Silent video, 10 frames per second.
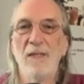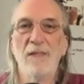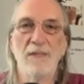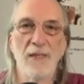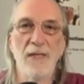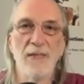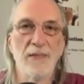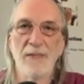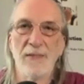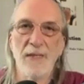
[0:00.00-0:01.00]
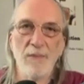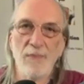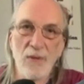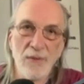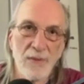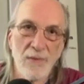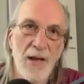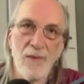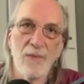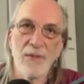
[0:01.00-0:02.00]
The scientist then pokes the
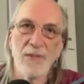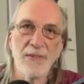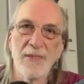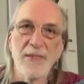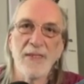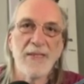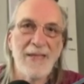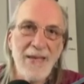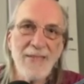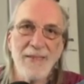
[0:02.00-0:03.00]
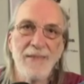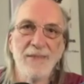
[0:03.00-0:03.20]
rat with the stick again.